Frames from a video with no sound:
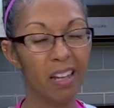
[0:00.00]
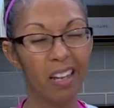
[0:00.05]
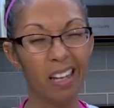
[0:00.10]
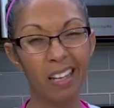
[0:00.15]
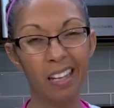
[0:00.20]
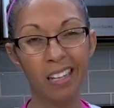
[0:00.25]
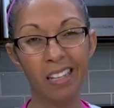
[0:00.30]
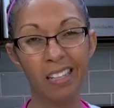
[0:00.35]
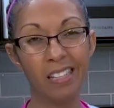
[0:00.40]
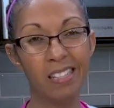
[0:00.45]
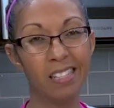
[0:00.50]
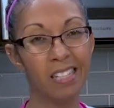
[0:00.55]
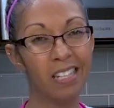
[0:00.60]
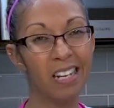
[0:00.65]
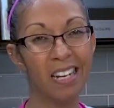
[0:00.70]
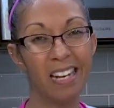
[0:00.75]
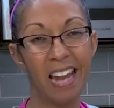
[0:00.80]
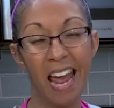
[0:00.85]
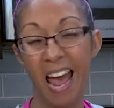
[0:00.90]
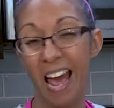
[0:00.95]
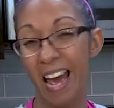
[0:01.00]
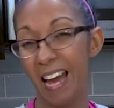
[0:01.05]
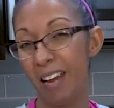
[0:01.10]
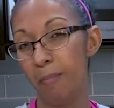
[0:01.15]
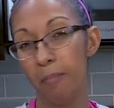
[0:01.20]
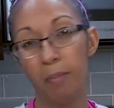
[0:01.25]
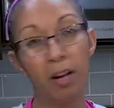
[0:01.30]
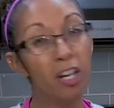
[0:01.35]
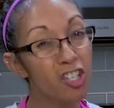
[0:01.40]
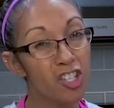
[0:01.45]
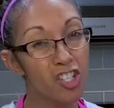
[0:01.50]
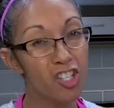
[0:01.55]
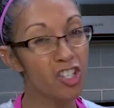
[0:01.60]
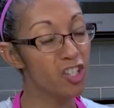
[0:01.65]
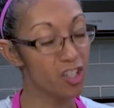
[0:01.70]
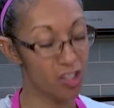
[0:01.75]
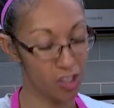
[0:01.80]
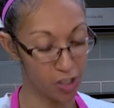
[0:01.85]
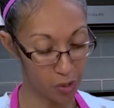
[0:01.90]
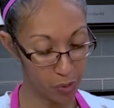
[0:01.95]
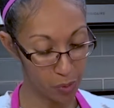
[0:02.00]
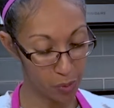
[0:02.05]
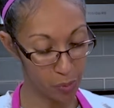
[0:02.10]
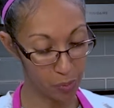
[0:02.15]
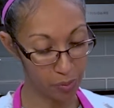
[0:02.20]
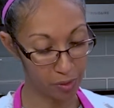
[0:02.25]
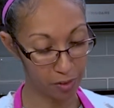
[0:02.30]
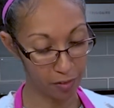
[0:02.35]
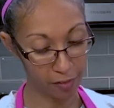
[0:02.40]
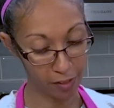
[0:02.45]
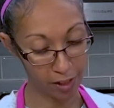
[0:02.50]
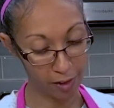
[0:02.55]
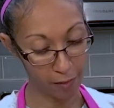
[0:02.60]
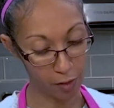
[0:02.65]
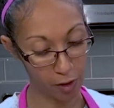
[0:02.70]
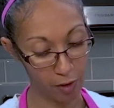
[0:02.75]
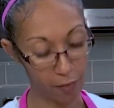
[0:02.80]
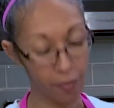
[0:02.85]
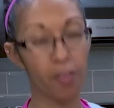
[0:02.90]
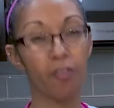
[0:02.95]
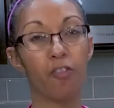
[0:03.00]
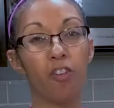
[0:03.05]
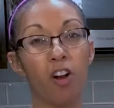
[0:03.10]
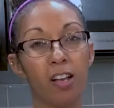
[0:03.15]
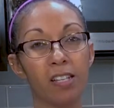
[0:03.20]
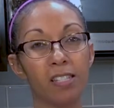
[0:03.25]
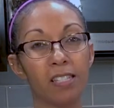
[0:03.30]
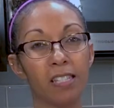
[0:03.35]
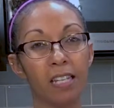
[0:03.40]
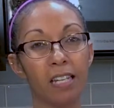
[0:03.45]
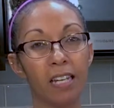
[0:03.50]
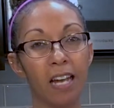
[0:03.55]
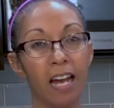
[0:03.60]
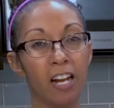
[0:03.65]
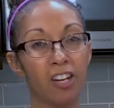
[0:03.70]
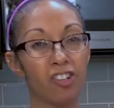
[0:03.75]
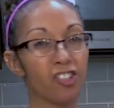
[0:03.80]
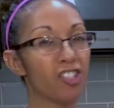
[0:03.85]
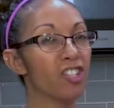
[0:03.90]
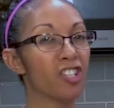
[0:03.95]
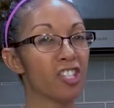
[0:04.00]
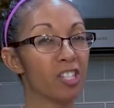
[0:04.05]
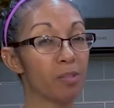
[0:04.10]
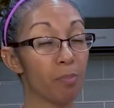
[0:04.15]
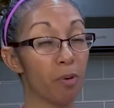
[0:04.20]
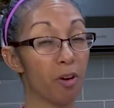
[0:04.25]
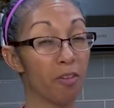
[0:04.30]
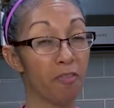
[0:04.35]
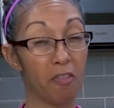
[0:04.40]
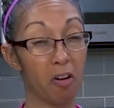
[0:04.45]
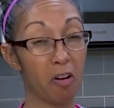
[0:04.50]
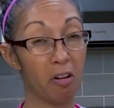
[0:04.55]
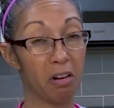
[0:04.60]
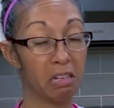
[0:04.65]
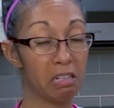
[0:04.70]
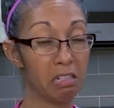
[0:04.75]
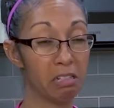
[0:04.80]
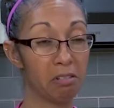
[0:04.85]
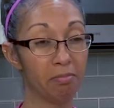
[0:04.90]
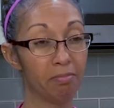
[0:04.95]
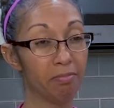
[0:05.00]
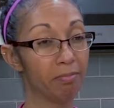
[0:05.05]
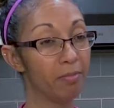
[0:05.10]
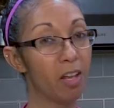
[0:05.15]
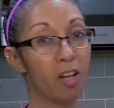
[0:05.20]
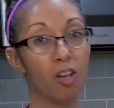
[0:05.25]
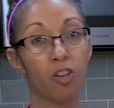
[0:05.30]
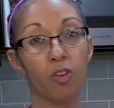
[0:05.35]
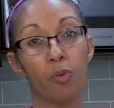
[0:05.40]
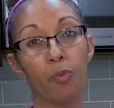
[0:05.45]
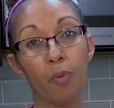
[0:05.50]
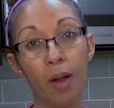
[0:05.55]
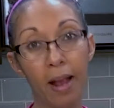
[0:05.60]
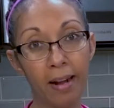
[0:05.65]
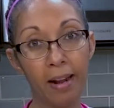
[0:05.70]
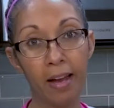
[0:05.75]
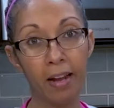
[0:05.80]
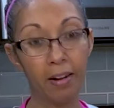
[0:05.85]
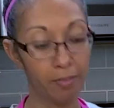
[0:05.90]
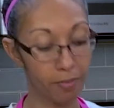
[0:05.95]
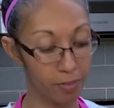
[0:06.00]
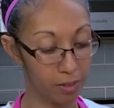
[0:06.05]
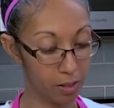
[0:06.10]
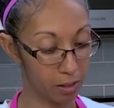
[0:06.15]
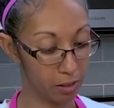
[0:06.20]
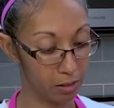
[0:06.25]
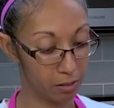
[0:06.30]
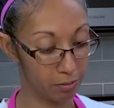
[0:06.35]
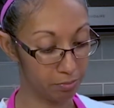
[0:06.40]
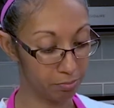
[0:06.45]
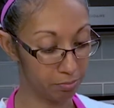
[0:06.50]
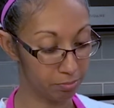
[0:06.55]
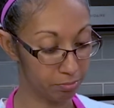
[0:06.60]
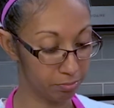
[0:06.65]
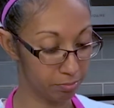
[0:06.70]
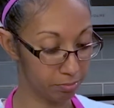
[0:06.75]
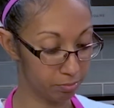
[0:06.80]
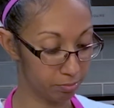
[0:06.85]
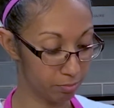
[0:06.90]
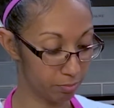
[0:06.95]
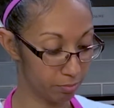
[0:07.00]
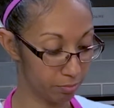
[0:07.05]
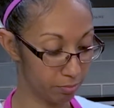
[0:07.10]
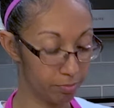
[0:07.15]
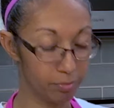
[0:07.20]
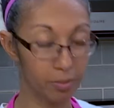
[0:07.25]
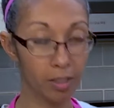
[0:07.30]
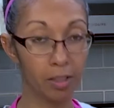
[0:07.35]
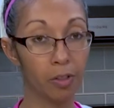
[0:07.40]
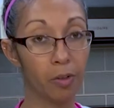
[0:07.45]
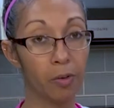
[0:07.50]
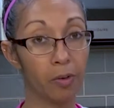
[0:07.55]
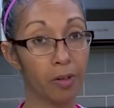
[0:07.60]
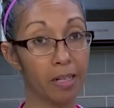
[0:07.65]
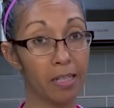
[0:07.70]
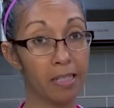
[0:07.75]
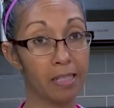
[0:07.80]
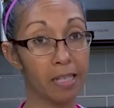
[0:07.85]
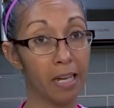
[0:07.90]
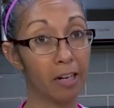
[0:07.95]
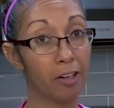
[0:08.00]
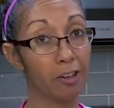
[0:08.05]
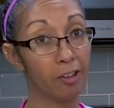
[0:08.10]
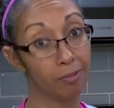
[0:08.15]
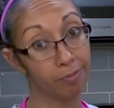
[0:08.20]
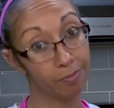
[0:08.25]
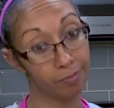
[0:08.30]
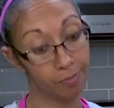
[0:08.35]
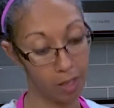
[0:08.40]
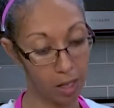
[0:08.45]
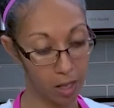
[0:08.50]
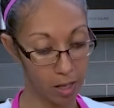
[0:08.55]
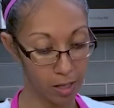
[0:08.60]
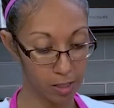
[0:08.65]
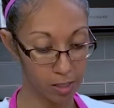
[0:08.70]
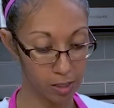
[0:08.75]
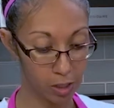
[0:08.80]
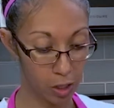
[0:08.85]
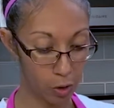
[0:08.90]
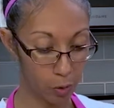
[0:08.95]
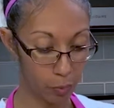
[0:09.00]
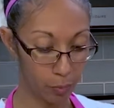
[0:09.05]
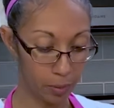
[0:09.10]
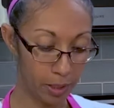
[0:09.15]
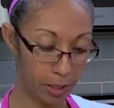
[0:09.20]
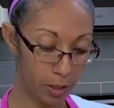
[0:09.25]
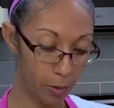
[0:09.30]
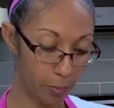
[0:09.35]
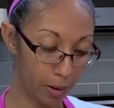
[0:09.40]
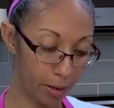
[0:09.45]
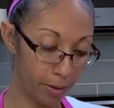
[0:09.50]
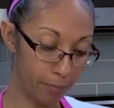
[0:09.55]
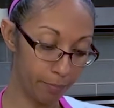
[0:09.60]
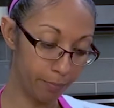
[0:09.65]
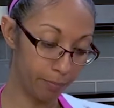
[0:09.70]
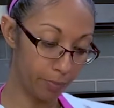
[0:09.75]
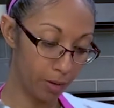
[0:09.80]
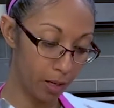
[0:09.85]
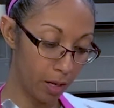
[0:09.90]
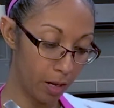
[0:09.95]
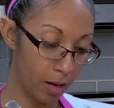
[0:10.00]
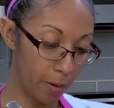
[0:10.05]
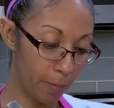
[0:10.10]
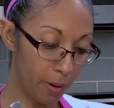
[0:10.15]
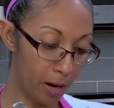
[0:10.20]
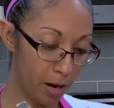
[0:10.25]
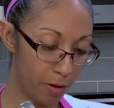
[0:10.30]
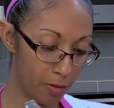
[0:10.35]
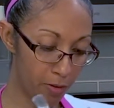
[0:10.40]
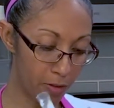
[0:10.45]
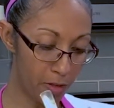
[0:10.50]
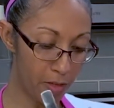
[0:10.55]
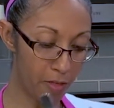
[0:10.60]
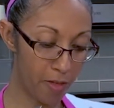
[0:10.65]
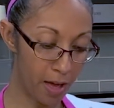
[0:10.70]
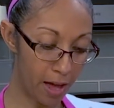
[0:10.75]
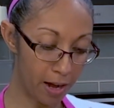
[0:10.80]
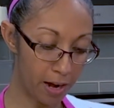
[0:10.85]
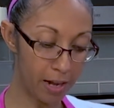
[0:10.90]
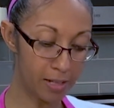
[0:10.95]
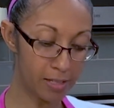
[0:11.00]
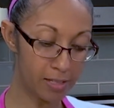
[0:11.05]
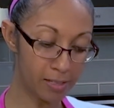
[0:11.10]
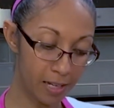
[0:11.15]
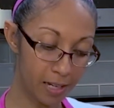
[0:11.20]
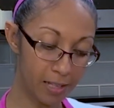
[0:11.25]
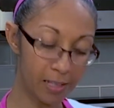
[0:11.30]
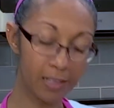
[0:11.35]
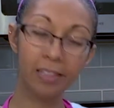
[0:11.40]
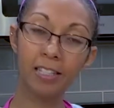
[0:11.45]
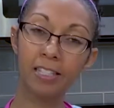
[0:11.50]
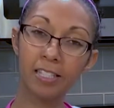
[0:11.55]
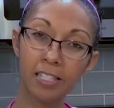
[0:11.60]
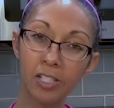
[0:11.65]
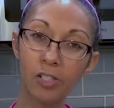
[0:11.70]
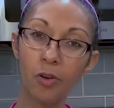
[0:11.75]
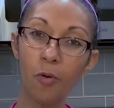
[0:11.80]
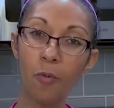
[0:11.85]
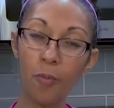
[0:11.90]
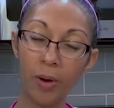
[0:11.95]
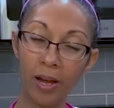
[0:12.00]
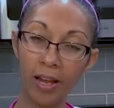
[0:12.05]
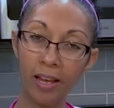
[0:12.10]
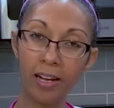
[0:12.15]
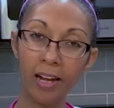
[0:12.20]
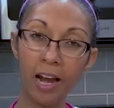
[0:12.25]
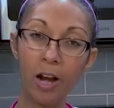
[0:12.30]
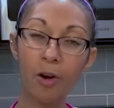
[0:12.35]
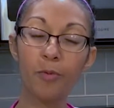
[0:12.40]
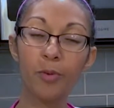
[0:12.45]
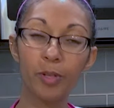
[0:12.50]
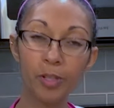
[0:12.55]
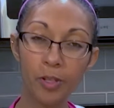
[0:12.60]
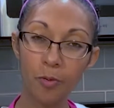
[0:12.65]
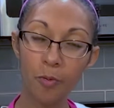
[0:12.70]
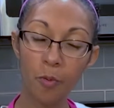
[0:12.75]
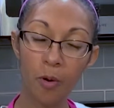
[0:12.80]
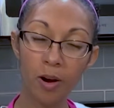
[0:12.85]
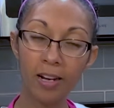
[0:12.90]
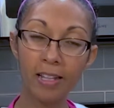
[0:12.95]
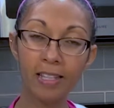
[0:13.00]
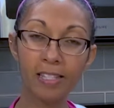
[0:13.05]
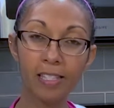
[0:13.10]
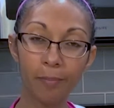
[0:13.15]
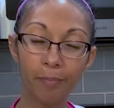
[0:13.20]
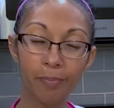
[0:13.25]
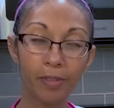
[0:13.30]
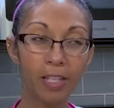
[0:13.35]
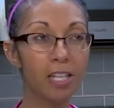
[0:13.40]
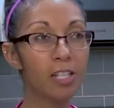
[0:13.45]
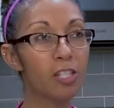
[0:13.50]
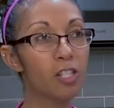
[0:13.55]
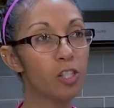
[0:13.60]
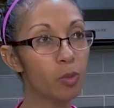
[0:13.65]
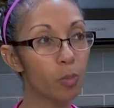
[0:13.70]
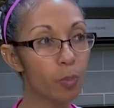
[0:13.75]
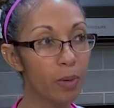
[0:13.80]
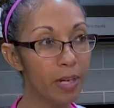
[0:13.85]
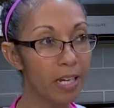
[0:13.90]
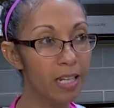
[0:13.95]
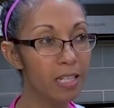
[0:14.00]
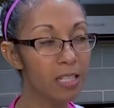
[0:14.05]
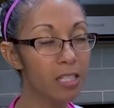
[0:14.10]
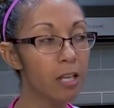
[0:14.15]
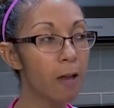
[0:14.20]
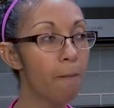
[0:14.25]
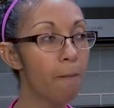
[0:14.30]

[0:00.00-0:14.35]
it didn't add much to the flavor of the frosting. I actually just prefer it right out of the little container. So anyway, but other than that, I'd say that this is a win. I really wanted something sweet.